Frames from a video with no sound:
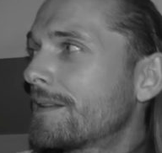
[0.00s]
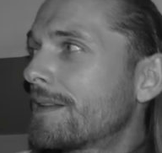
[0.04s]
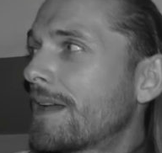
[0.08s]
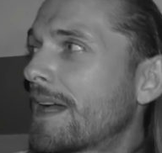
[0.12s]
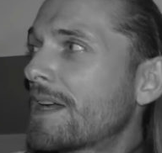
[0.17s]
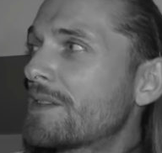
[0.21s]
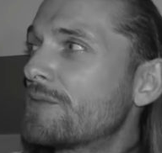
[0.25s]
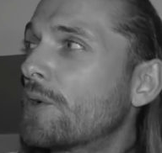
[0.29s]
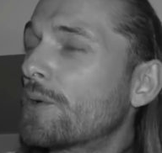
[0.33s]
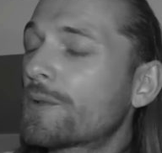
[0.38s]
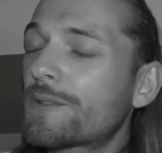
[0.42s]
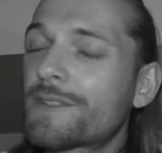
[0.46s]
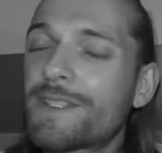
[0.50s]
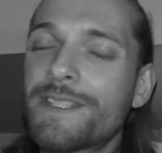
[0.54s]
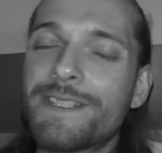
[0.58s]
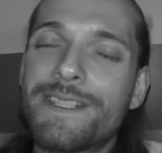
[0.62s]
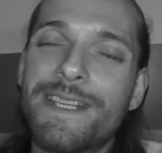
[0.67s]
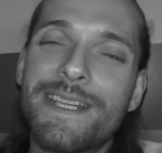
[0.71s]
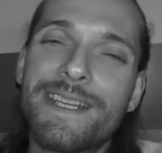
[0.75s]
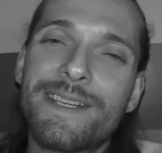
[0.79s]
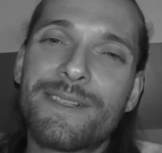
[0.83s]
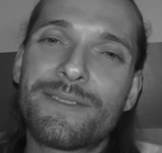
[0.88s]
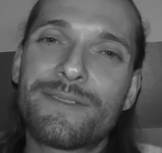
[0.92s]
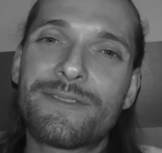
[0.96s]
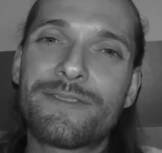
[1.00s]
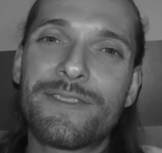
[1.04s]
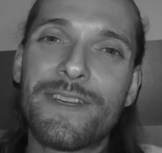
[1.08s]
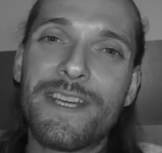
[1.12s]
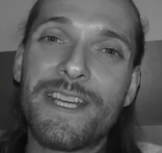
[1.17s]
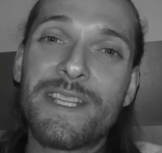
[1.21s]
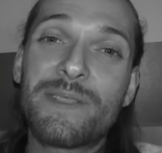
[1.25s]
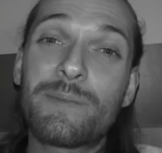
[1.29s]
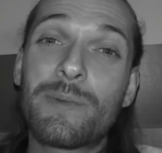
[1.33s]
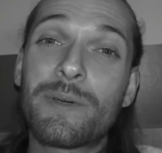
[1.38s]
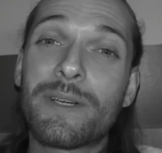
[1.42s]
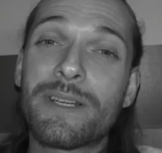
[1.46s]
I wrote today on
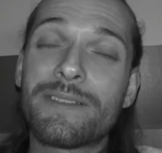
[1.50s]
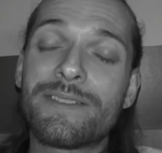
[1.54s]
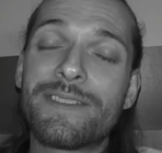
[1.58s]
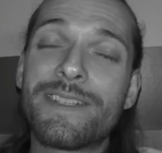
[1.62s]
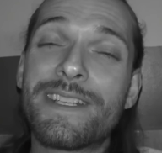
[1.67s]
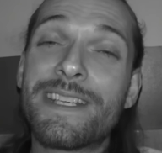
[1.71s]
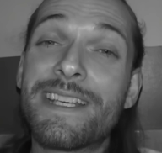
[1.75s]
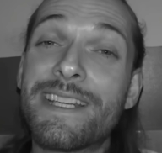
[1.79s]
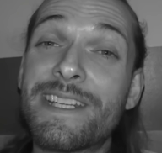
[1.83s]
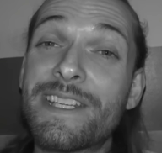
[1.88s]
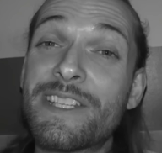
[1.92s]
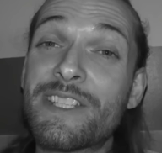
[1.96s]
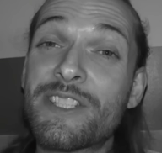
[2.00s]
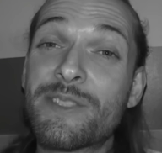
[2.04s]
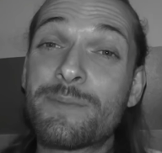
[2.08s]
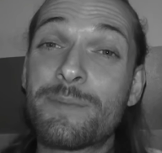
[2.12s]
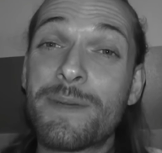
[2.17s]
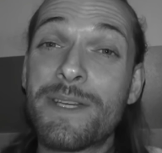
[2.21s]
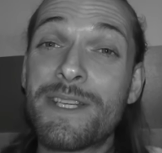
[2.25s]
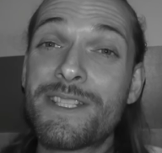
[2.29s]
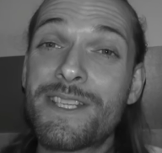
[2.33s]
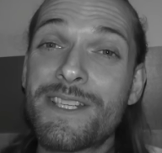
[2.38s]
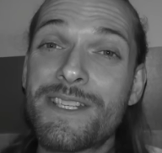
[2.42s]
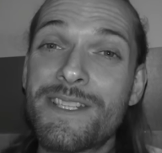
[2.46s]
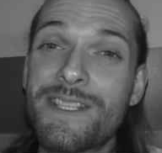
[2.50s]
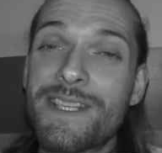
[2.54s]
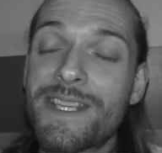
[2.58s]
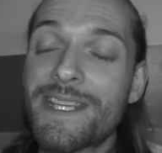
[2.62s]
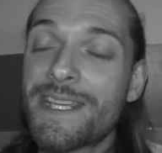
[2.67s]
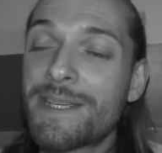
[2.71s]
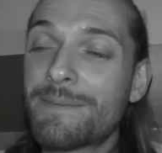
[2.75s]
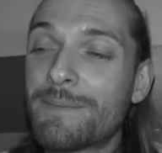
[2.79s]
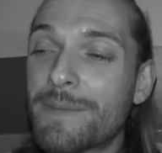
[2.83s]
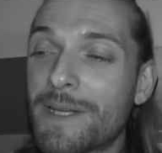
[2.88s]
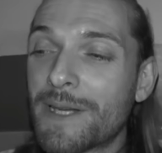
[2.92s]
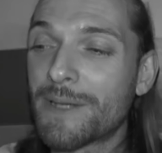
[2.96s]
Facebook, if an alien species
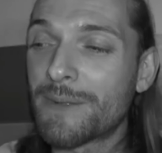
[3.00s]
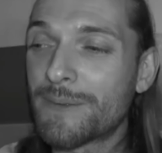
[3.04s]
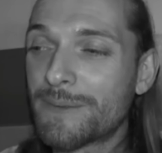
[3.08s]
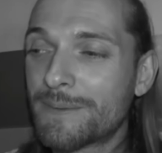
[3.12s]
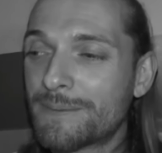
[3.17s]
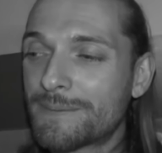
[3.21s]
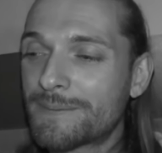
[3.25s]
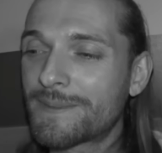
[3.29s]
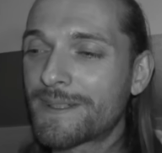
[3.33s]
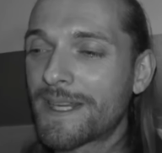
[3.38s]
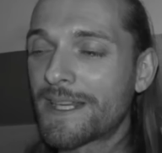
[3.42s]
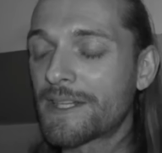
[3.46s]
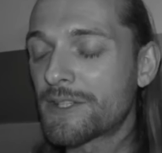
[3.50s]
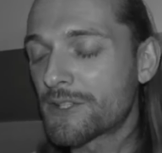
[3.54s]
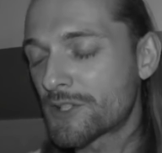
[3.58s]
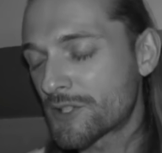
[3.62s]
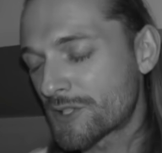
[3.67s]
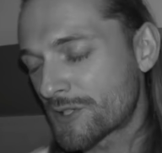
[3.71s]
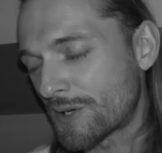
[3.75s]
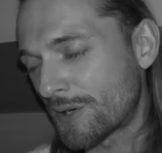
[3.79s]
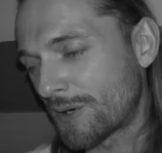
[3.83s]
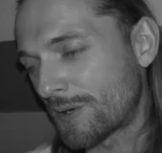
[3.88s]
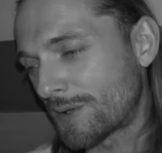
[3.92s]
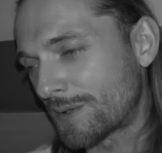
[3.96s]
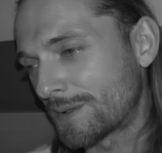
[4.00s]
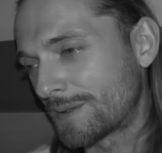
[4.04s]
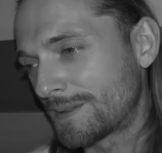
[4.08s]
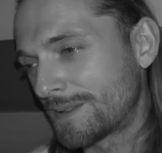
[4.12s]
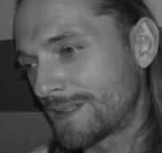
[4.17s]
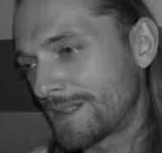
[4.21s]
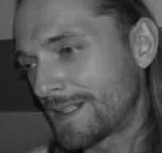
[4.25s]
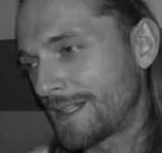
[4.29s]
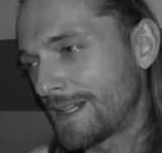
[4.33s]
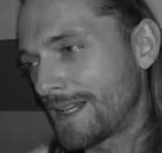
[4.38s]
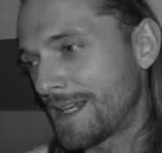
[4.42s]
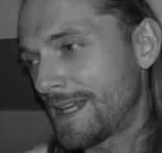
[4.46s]
came down and saw
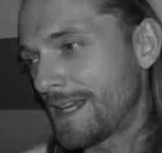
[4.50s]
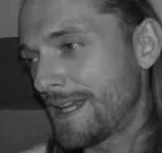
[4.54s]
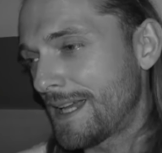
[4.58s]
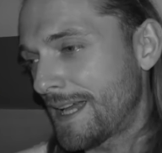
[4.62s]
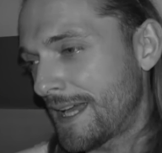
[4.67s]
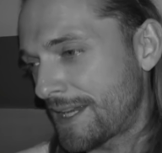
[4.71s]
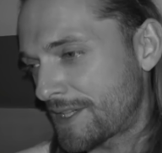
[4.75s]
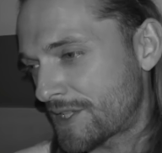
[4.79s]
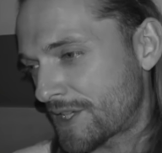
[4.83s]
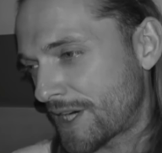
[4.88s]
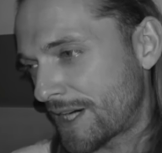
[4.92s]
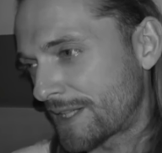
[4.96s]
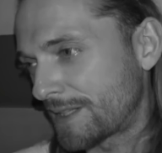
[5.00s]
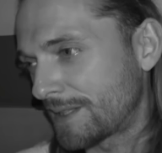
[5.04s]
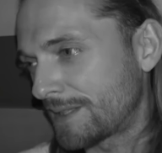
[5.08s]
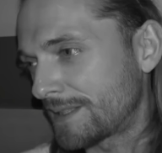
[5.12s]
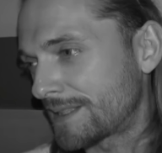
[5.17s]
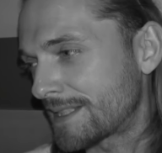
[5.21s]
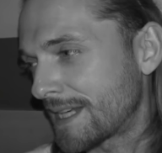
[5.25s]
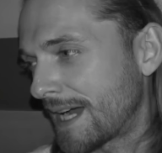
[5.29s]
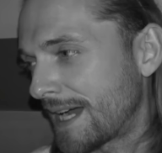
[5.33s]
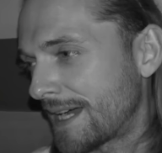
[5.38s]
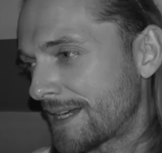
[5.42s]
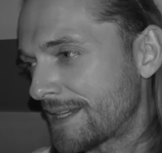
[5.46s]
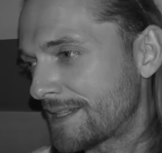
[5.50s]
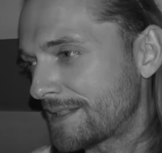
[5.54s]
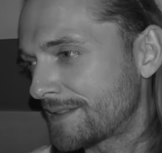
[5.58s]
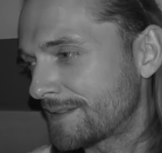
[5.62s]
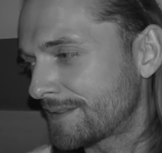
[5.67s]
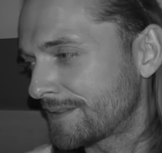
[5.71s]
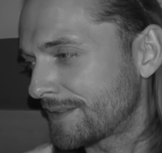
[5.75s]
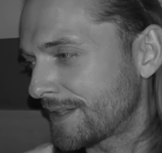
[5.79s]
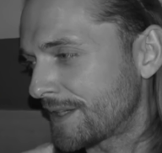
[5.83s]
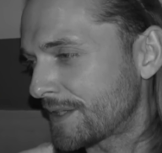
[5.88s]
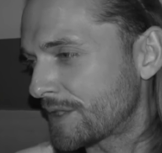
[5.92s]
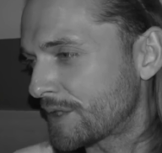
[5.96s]
a child dying
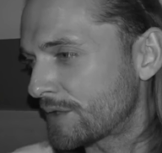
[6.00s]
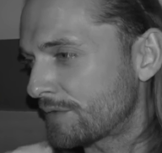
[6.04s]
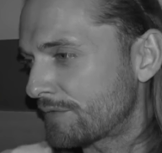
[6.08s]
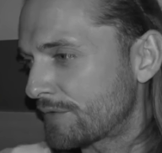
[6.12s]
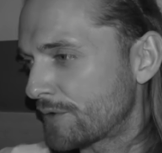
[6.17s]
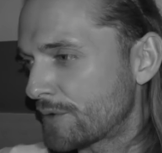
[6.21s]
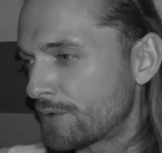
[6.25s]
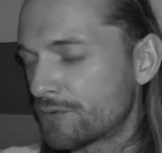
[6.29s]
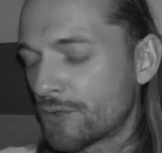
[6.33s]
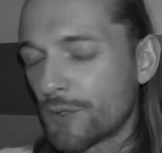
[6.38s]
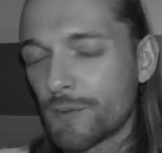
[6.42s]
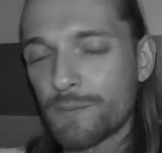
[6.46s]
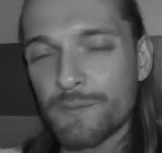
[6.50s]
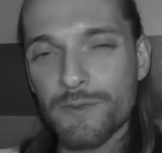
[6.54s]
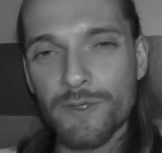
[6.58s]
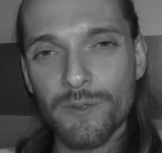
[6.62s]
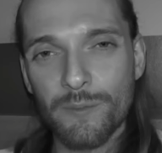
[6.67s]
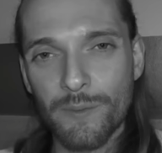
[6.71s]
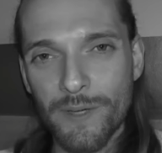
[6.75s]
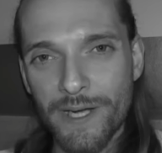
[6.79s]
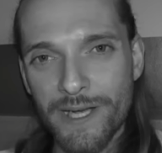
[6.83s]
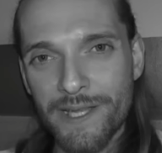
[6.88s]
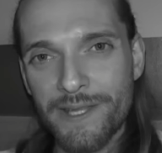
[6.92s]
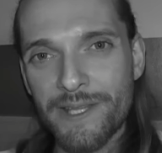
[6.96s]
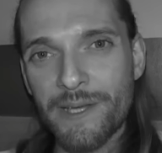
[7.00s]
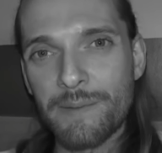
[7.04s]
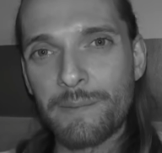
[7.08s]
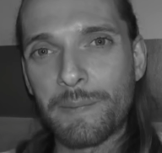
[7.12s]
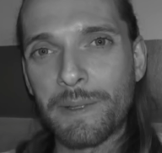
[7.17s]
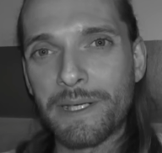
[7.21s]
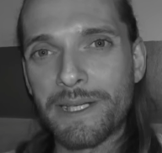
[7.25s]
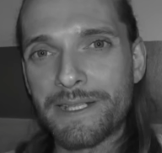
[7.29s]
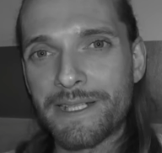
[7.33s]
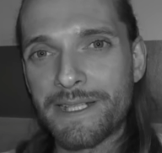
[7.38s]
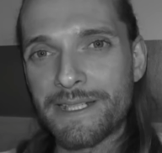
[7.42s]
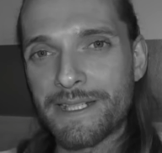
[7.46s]
in a few rooms away, the
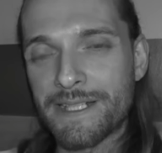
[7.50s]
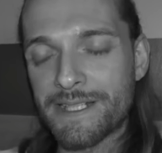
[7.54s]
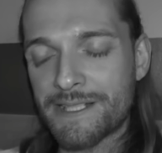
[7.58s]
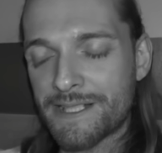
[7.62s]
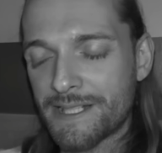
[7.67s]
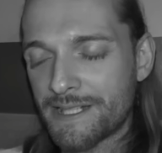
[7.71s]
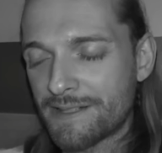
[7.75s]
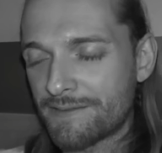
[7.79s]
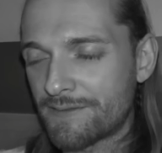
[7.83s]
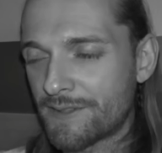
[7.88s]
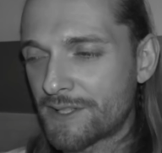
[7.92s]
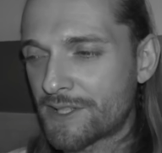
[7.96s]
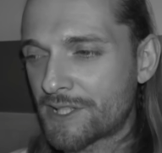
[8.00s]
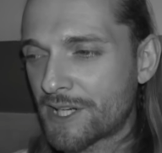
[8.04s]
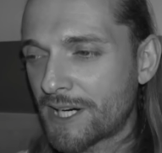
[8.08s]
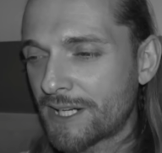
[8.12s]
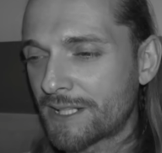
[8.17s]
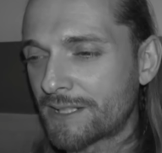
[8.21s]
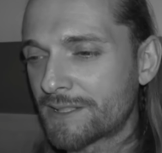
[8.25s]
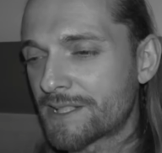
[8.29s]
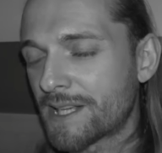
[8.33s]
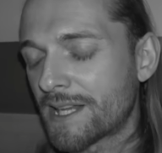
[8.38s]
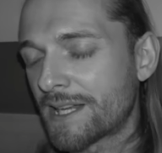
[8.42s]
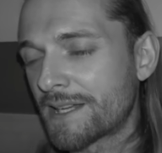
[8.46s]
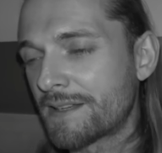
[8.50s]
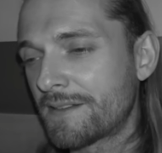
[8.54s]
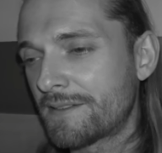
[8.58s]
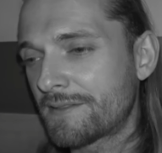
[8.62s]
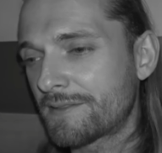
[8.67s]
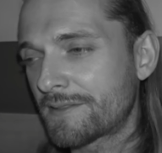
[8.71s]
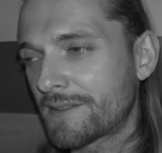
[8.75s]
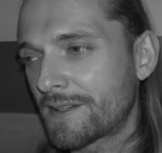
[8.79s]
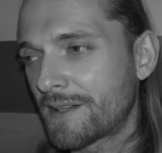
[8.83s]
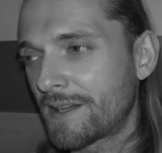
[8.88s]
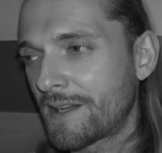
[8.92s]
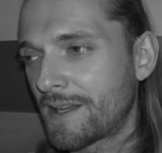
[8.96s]
ability to save the child's
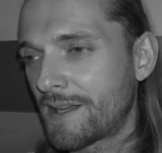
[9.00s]
life,